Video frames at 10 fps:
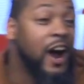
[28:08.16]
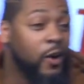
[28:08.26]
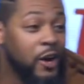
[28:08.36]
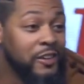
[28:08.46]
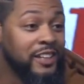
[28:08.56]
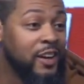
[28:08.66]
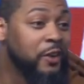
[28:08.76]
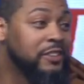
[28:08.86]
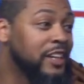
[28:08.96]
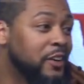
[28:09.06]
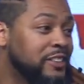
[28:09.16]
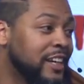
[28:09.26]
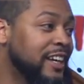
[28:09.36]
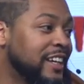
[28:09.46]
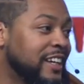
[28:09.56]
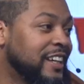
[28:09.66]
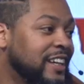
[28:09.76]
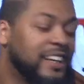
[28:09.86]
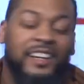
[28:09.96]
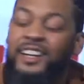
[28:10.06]
on one second, hold on a second, hold on a second.
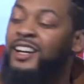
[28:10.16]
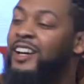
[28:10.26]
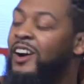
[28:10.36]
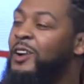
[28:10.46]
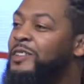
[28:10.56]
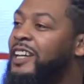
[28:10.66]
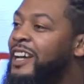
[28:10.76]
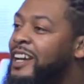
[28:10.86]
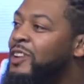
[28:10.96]
Hold on a second.